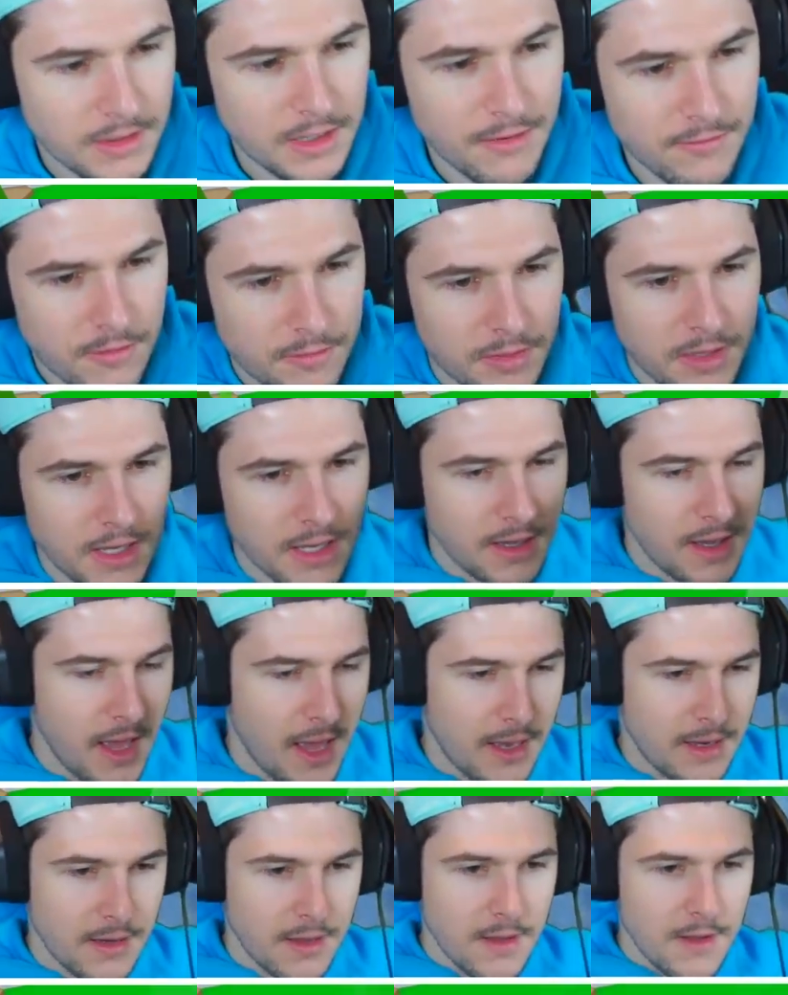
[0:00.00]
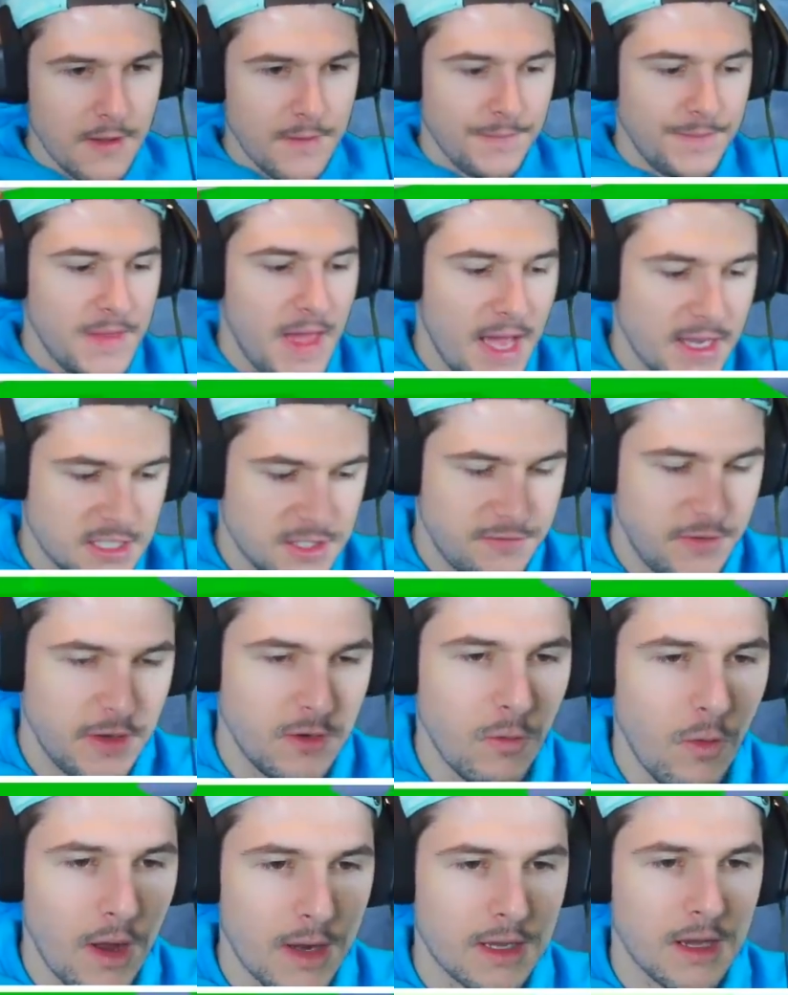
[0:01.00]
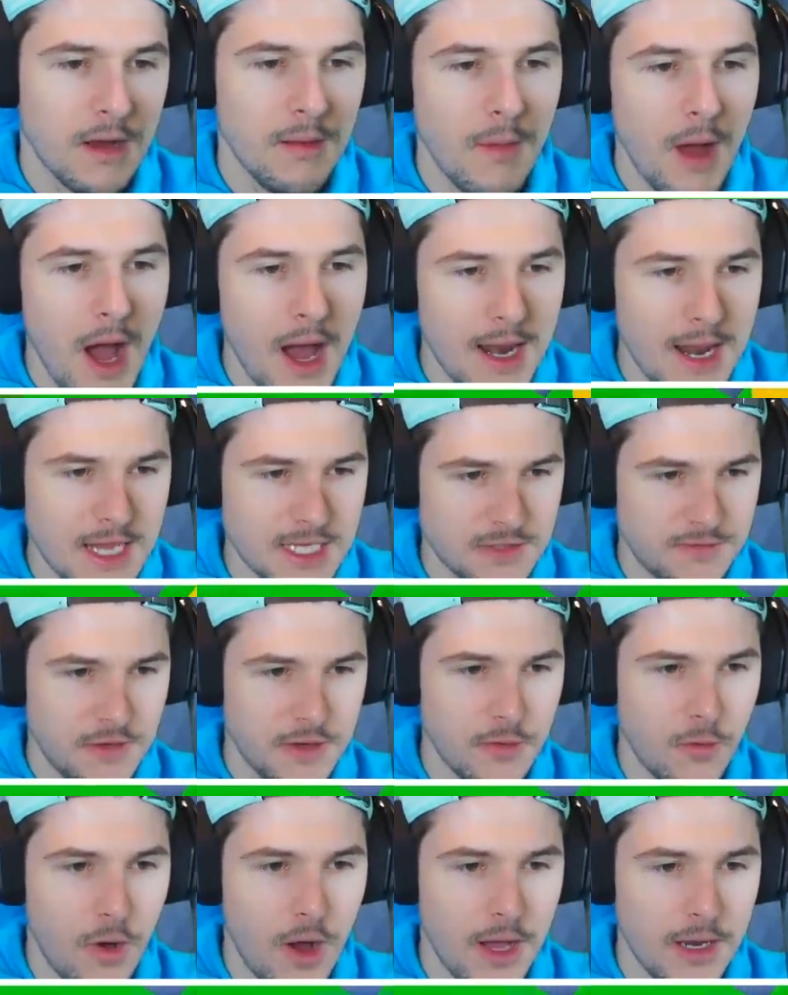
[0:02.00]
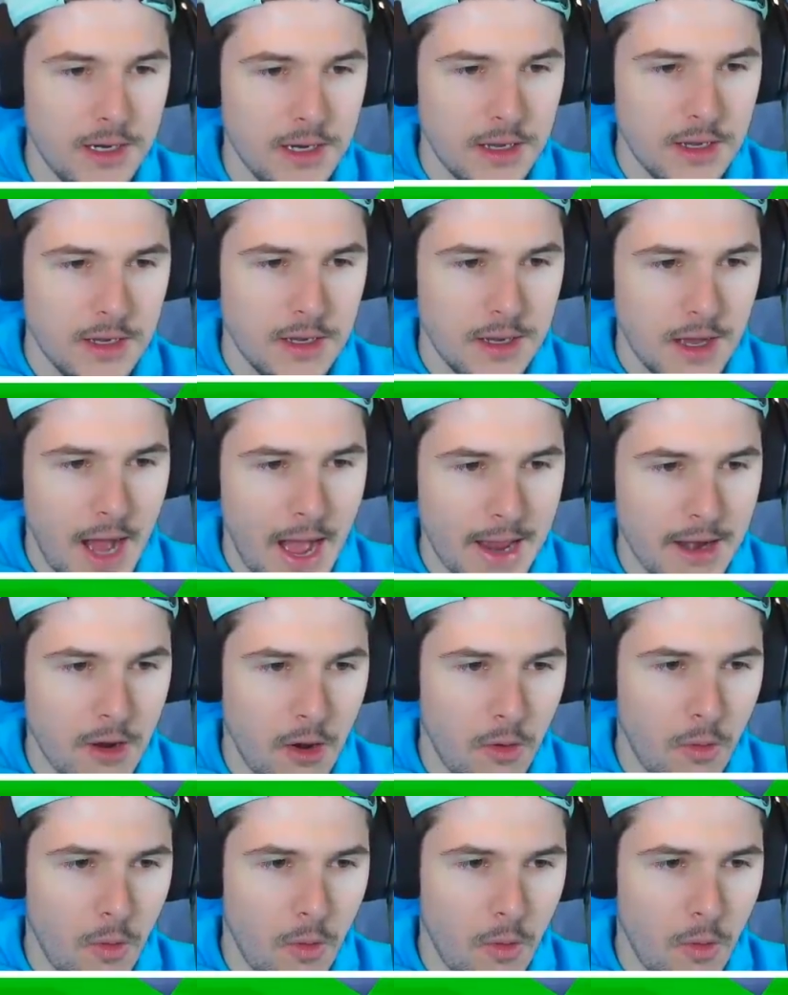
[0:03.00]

never play again. SFIN1, come on, SFIN1. I don't